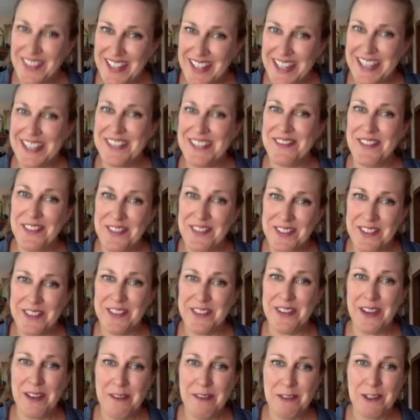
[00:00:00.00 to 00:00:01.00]
Yes, we
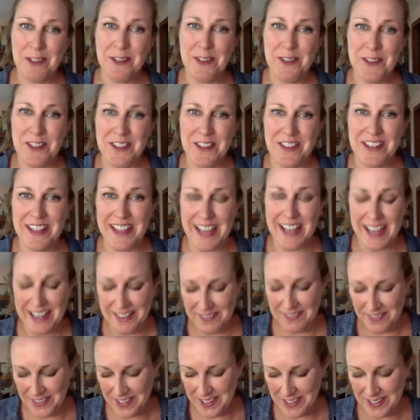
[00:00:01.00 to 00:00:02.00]
will I will hold you to
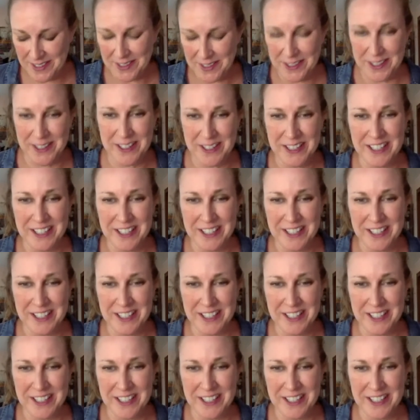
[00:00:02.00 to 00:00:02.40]
that. Very cool.